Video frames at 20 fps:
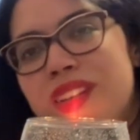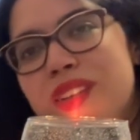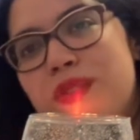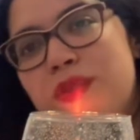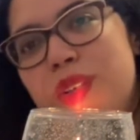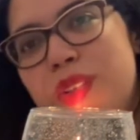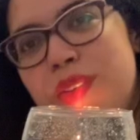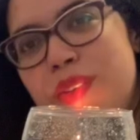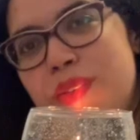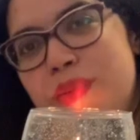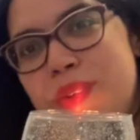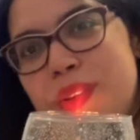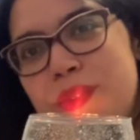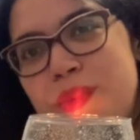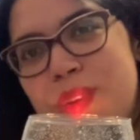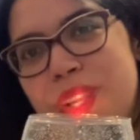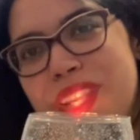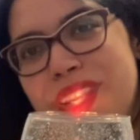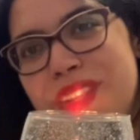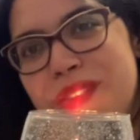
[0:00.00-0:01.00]
you've
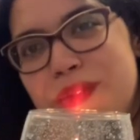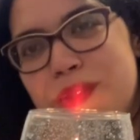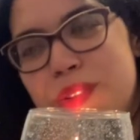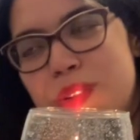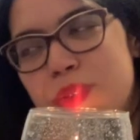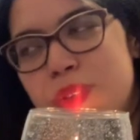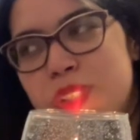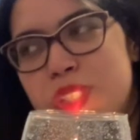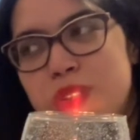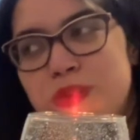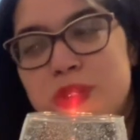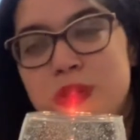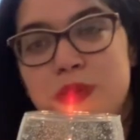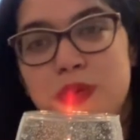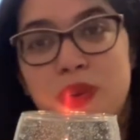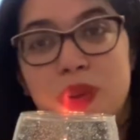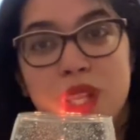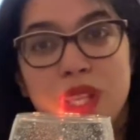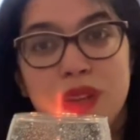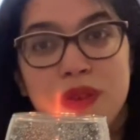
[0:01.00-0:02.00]
been waiting for, what you've been
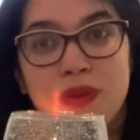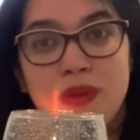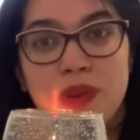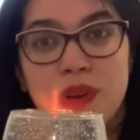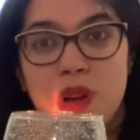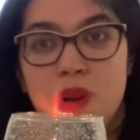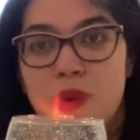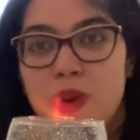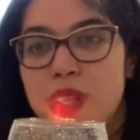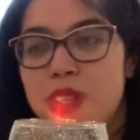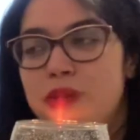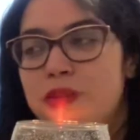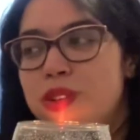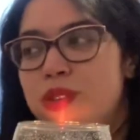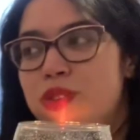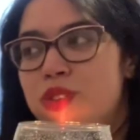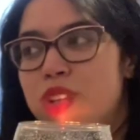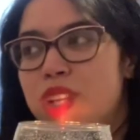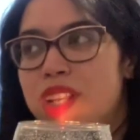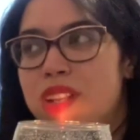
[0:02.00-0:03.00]
praying for, what you've
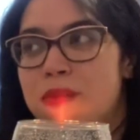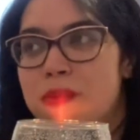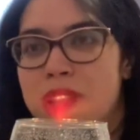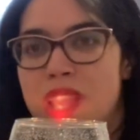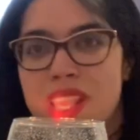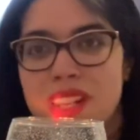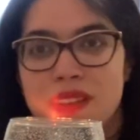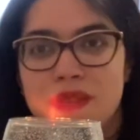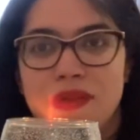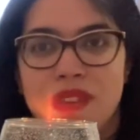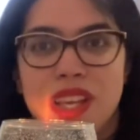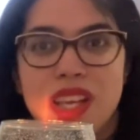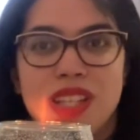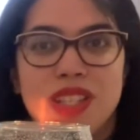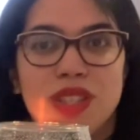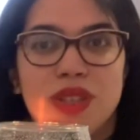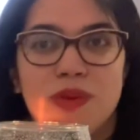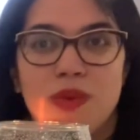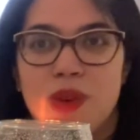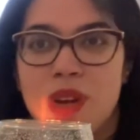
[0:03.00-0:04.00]
been trying to
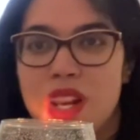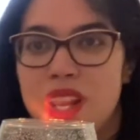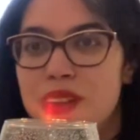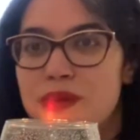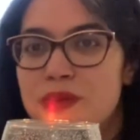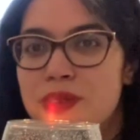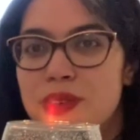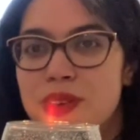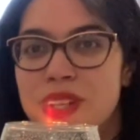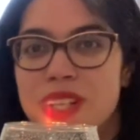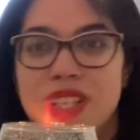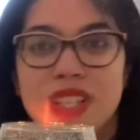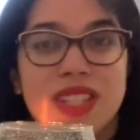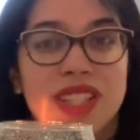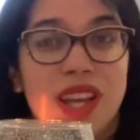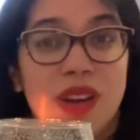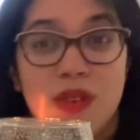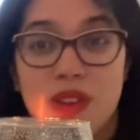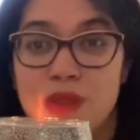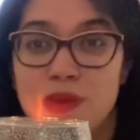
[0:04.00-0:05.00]
manifest, whatever it
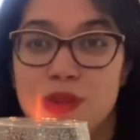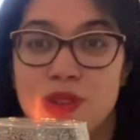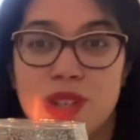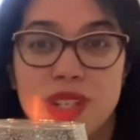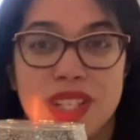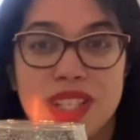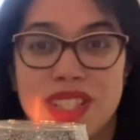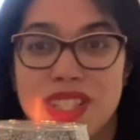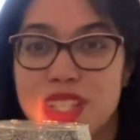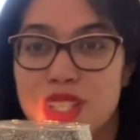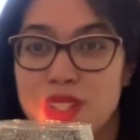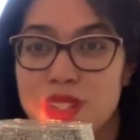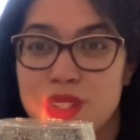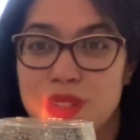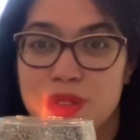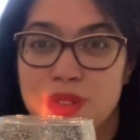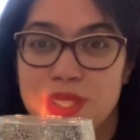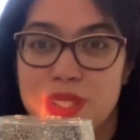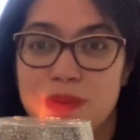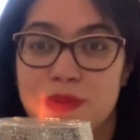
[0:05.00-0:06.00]
is, however it is that you
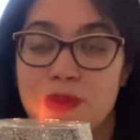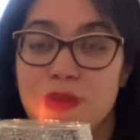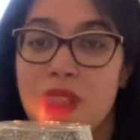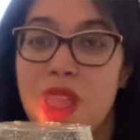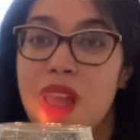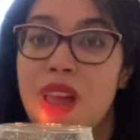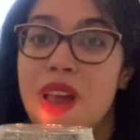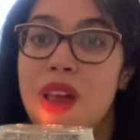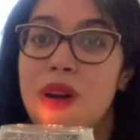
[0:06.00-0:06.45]
do it.